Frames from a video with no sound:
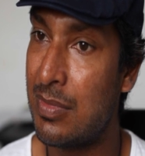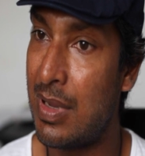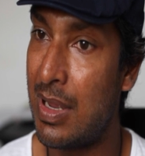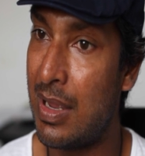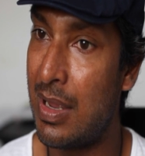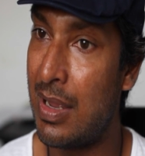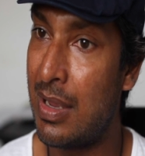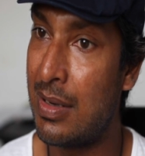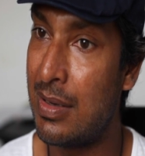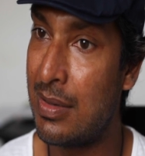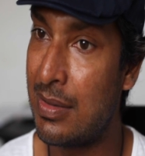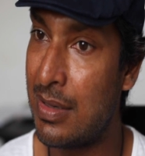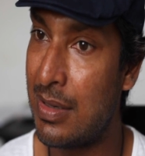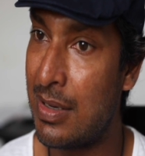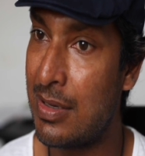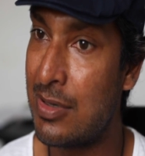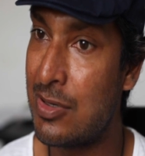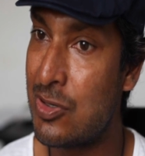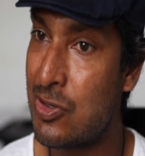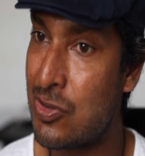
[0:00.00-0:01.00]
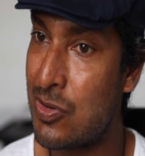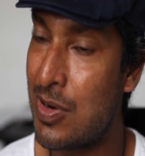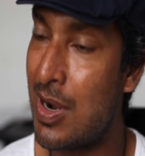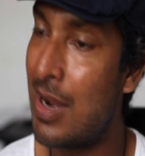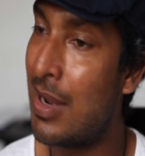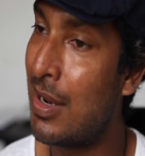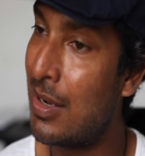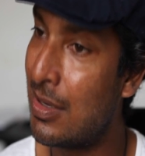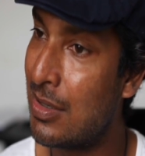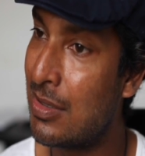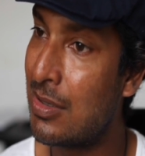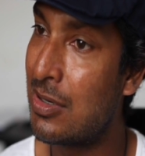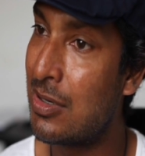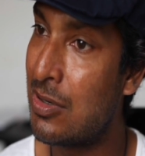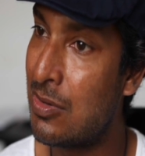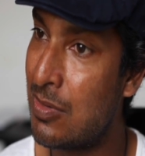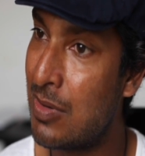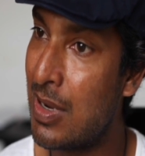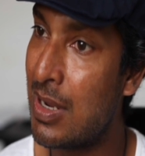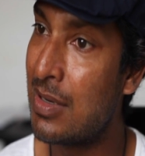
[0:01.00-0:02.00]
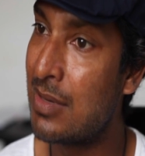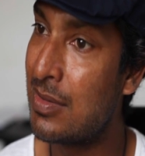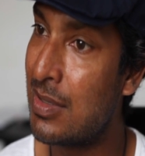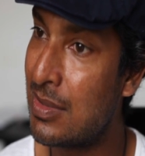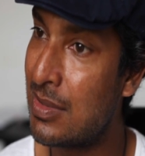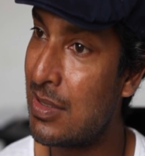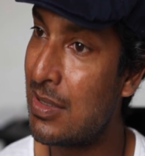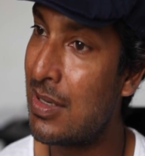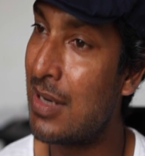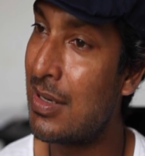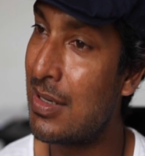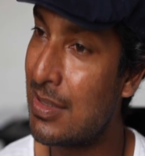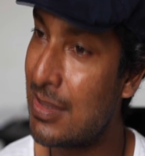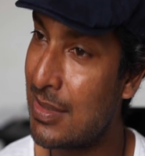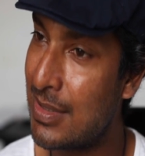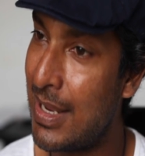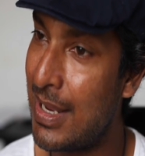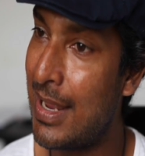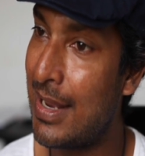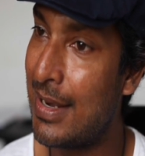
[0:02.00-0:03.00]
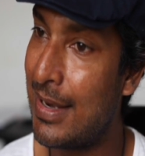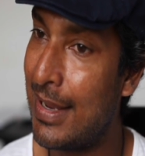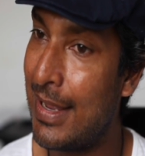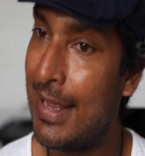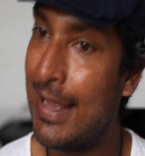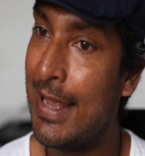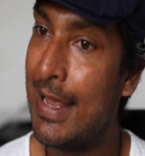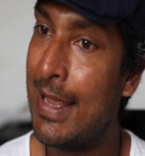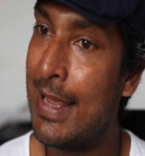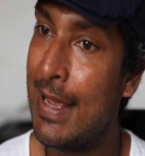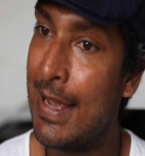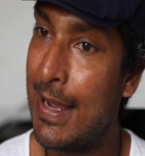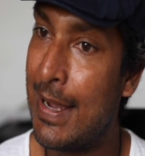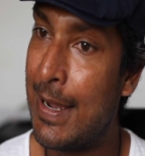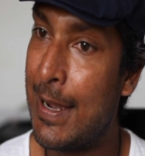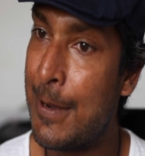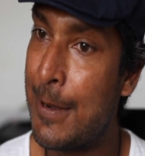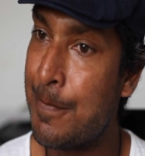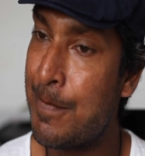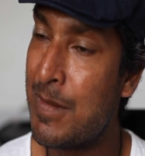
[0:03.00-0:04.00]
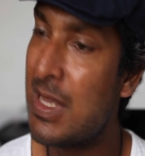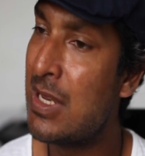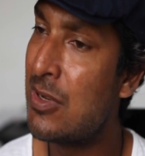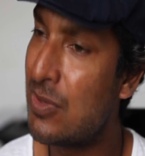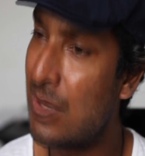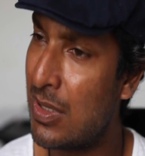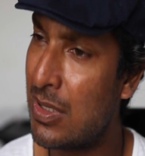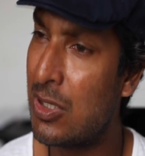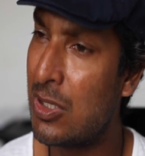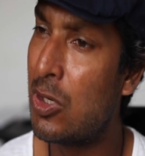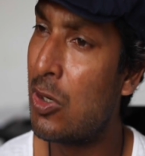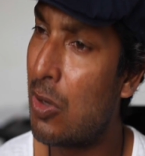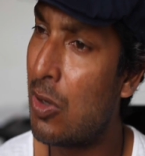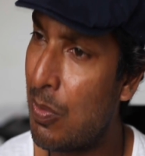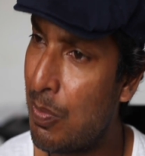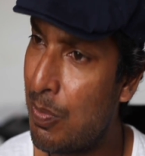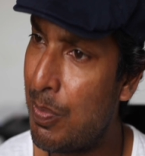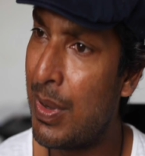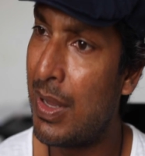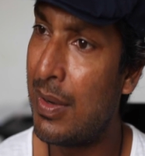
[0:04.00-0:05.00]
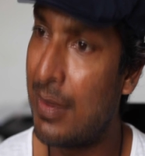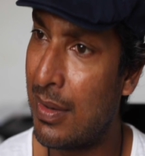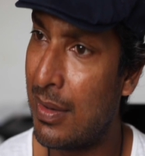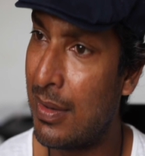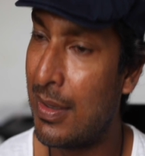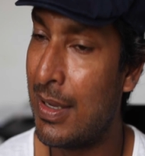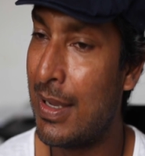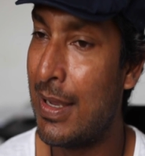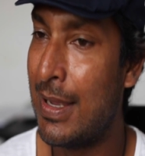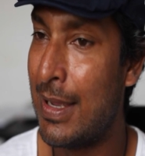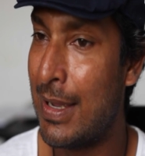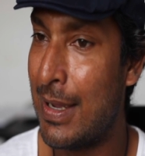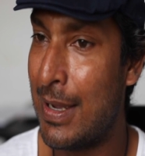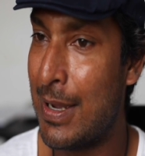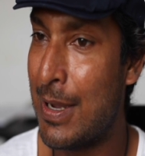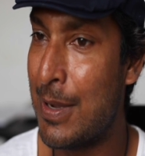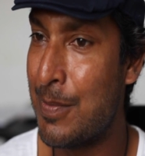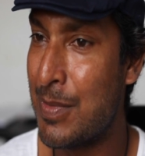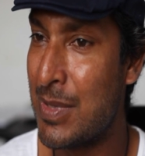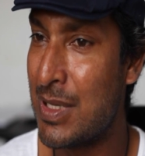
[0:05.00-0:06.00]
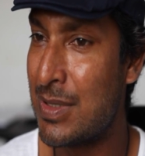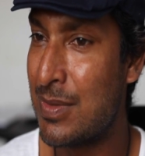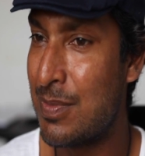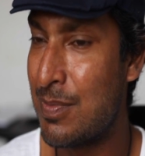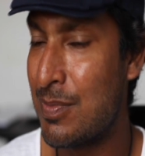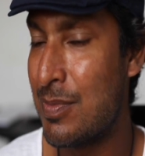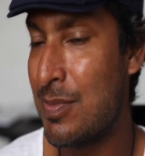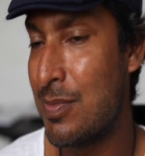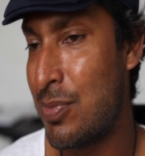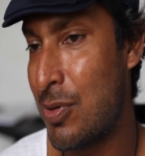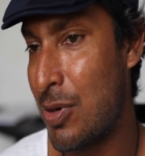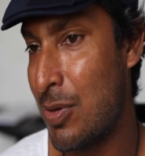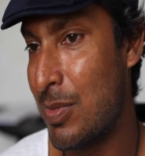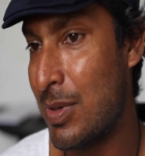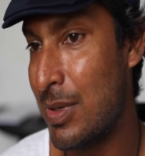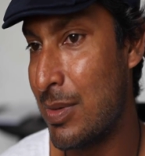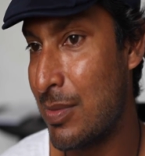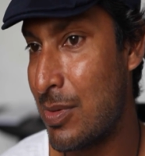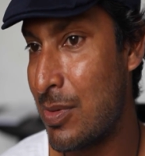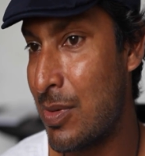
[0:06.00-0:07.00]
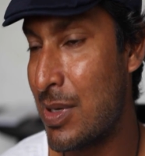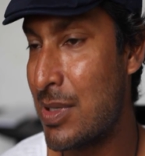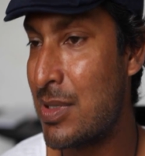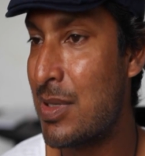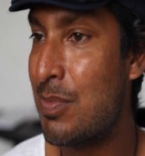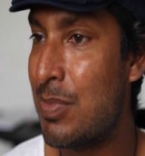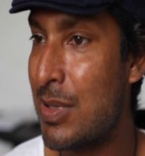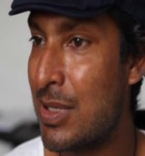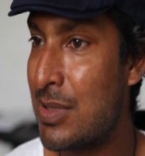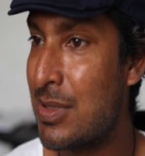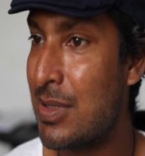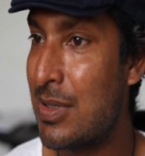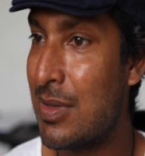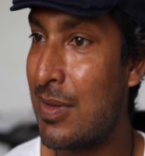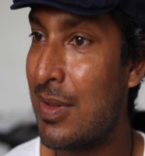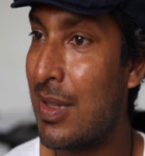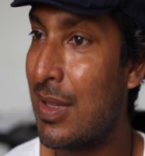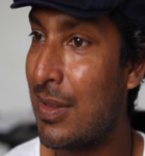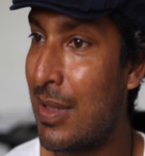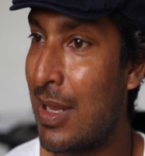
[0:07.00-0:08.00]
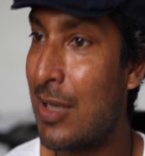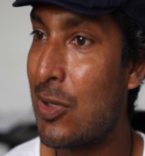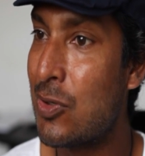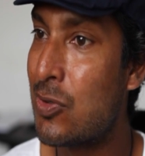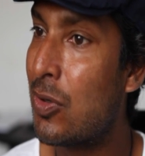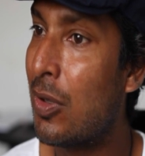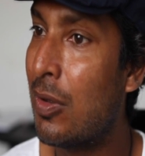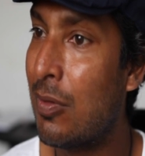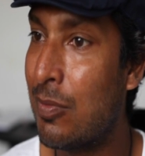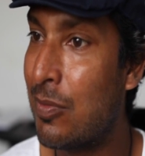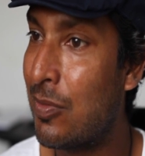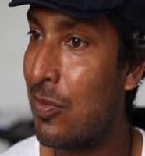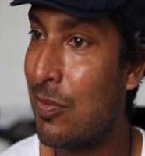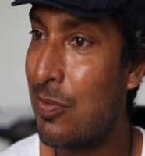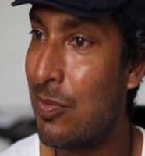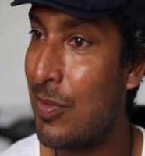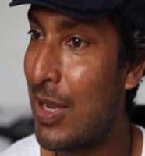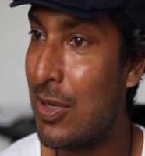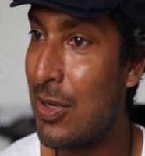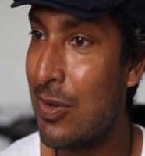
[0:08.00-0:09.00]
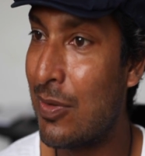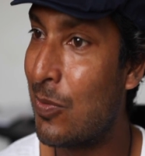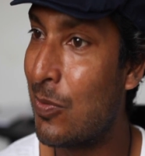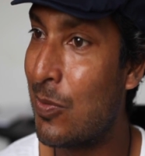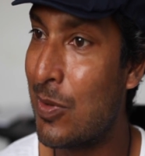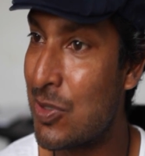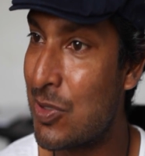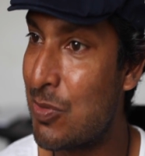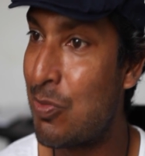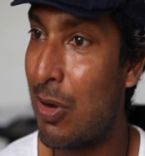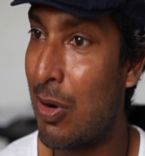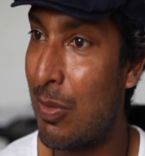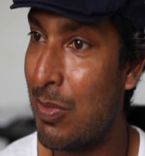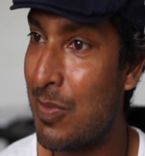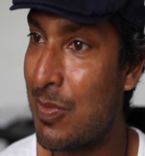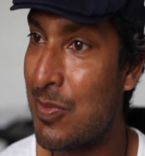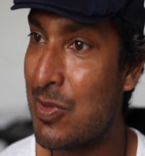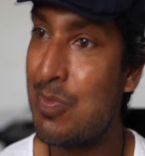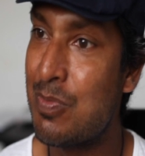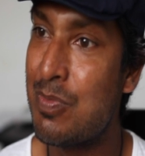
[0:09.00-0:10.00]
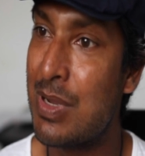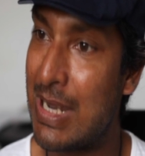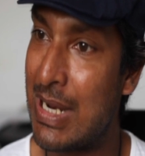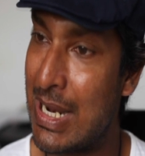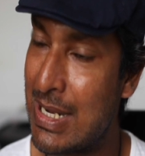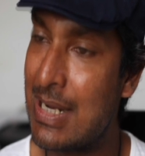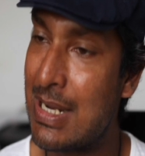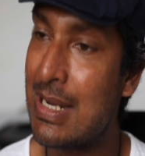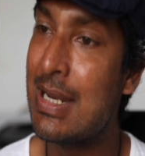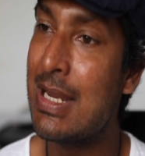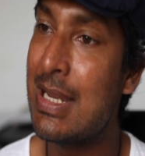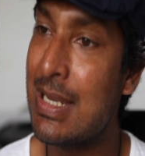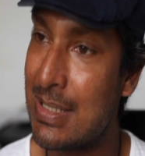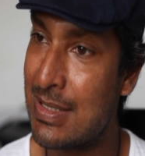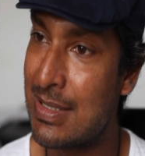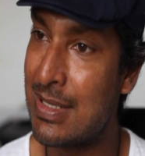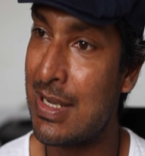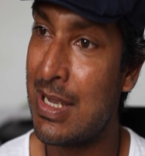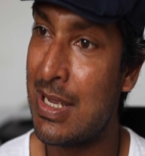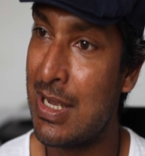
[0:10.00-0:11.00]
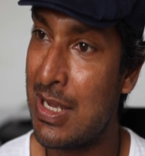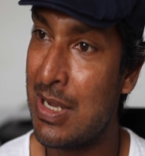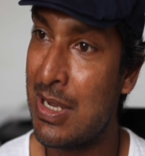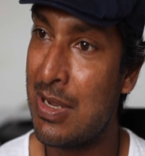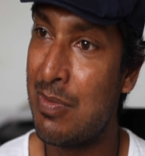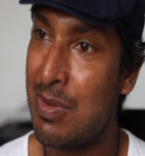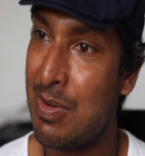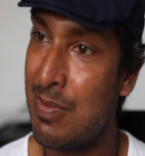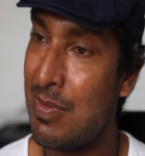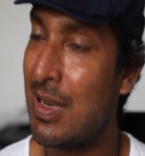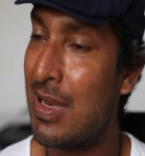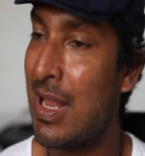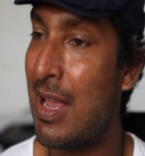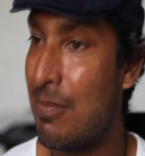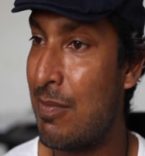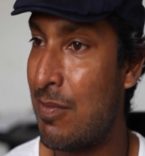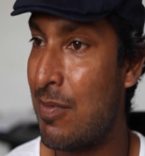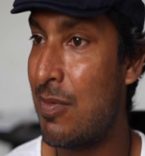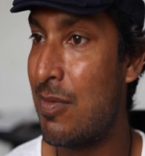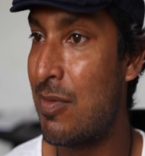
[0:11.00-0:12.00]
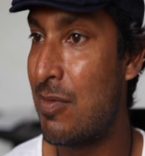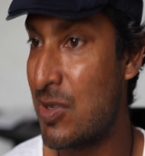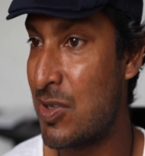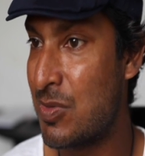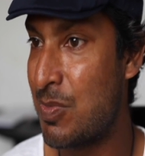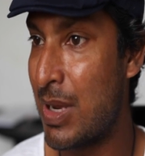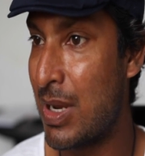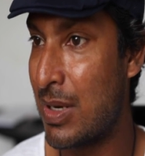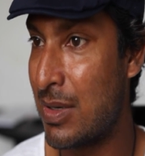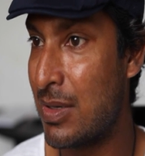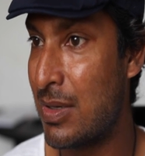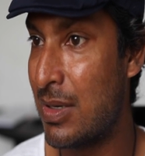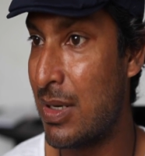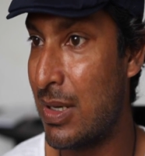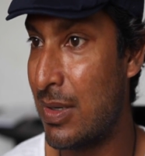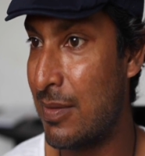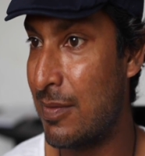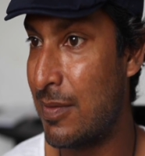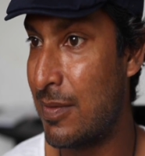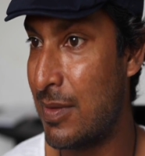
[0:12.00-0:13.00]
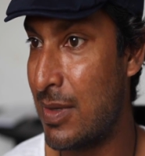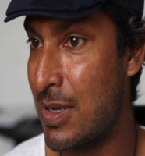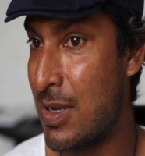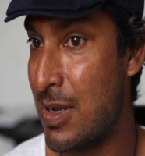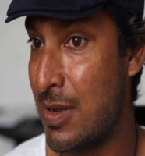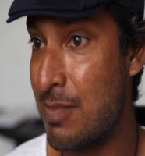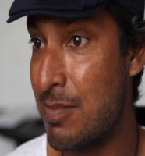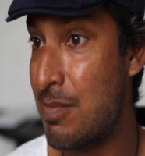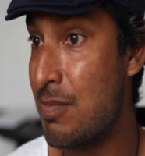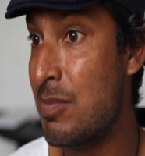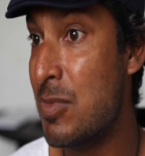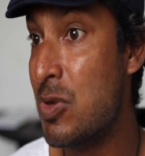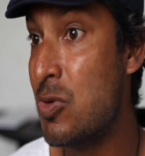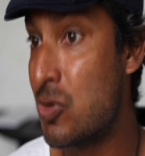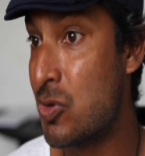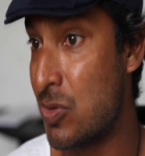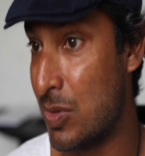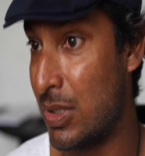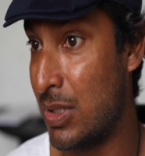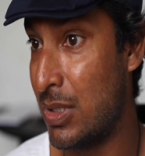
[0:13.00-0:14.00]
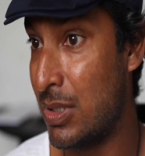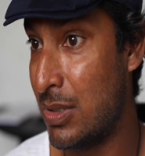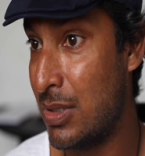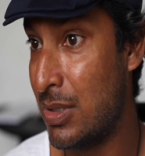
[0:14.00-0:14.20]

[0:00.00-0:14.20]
and try and coexist and understand each other a lot better. It's probably quite simplistic to think that will solve any of the world's problems, but at least we will have respect and love mutually,